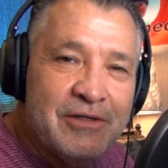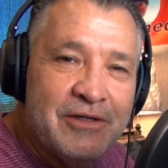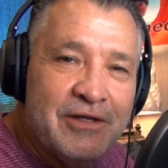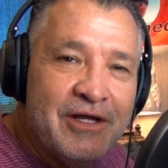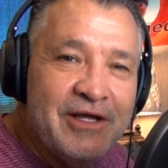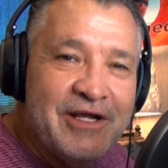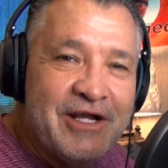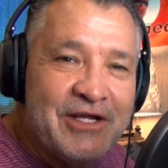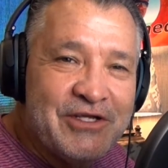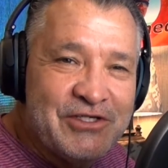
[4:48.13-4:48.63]

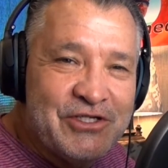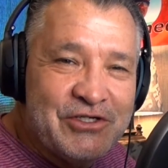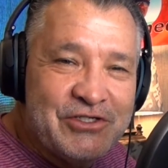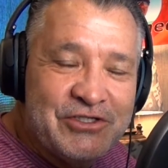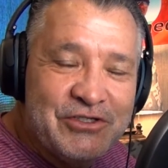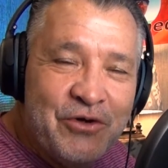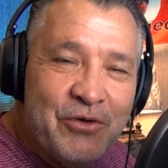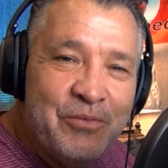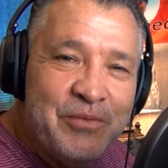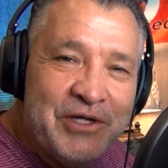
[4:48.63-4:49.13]
because there's
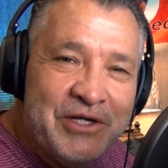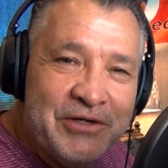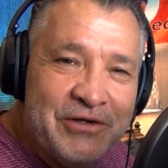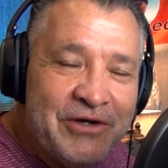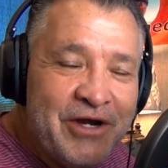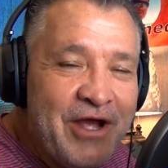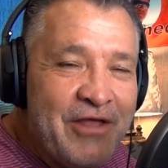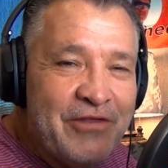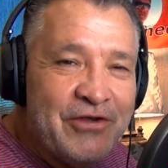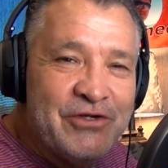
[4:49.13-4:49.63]
no beer,
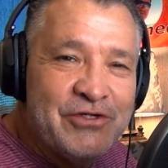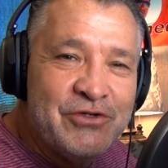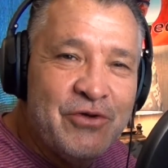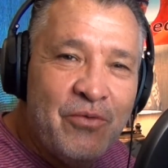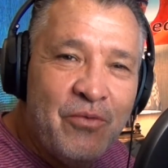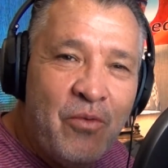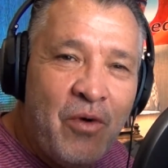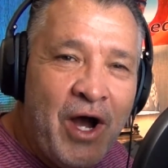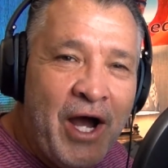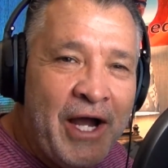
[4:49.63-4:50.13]
there's no
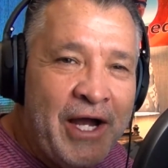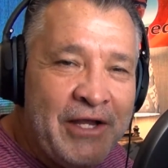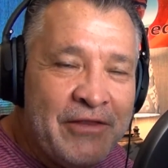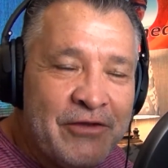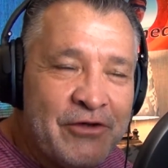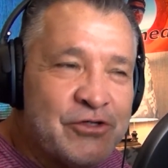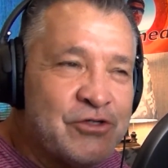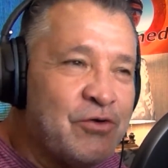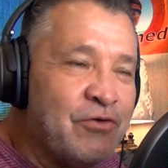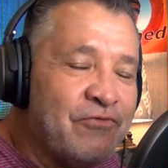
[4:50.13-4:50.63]
wine,
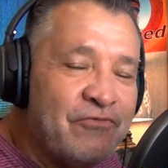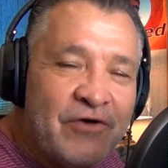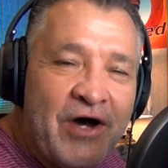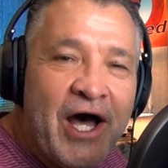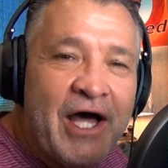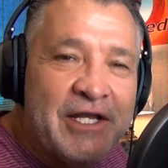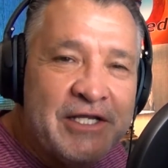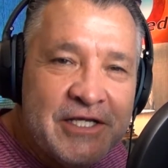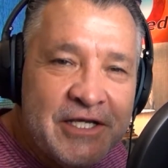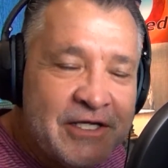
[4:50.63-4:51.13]
there's no
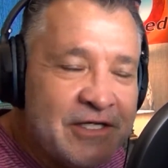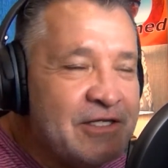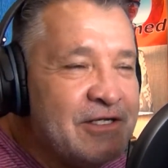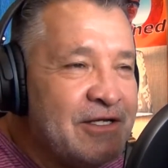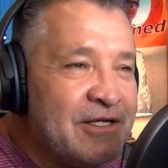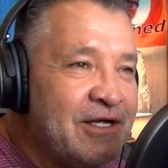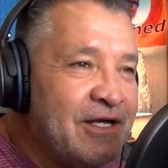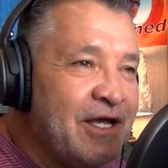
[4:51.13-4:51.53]
vodka.